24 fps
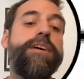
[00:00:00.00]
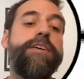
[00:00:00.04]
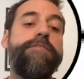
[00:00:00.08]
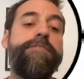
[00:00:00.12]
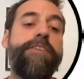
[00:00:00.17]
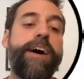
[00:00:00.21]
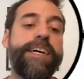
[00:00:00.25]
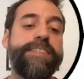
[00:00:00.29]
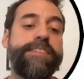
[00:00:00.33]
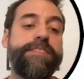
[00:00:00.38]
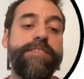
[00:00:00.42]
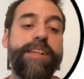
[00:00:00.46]

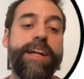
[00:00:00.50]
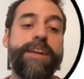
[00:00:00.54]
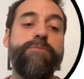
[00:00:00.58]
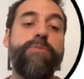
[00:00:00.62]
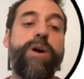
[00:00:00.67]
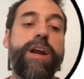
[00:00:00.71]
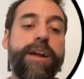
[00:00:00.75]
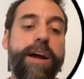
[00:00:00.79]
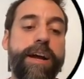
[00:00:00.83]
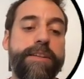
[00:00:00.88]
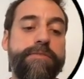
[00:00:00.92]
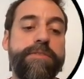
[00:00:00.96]
faster than
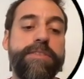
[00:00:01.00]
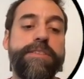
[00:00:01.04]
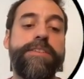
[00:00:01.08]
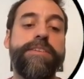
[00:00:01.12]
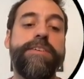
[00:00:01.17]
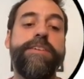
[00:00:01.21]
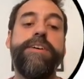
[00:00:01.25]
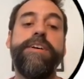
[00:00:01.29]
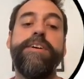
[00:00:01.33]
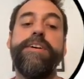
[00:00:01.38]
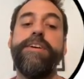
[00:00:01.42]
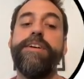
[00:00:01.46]
100
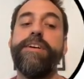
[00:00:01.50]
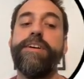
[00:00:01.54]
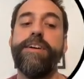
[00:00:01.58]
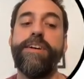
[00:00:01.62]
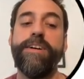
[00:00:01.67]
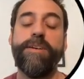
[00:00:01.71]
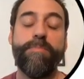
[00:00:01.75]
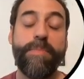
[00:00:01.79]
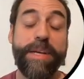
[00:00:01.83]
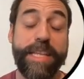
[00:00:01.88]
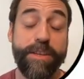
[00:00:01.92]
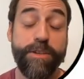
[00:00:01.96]

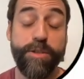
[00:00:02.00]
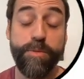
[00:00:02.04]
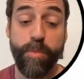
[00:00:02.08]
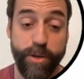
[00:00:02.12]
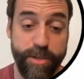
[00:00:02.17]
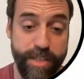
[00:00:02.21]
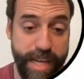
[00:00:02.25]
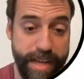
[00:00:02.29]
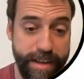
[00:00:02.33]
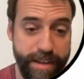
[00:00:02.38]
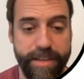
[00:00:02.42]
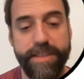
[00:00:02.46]
meters per
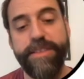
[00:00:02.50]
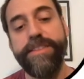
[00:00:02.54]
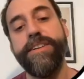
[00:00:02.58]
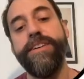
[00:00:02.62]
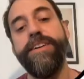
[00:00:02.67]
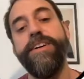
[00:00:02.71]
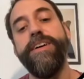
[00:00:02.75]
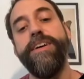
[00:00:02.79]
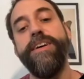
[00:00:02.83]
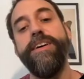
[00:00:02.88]
second,